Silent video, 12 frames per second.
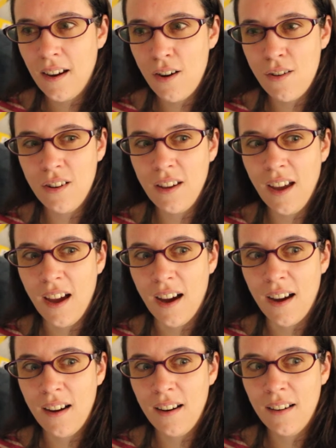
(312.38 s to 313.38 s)
oh
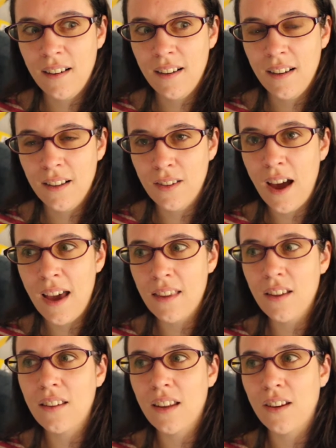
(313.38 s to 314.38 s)
yeah. So
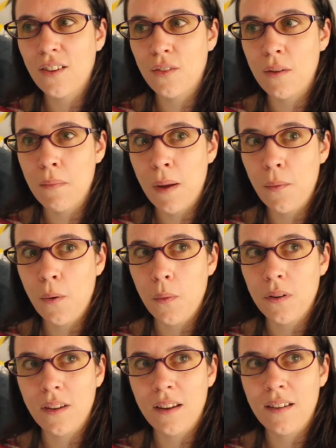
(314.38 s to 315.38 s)
either they just remember
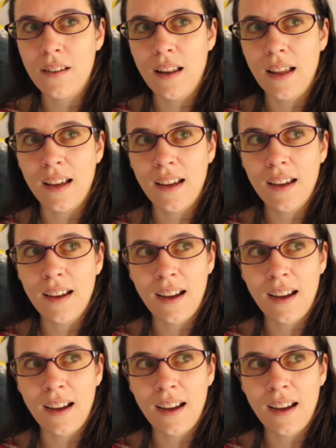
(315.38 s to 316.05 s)
but they like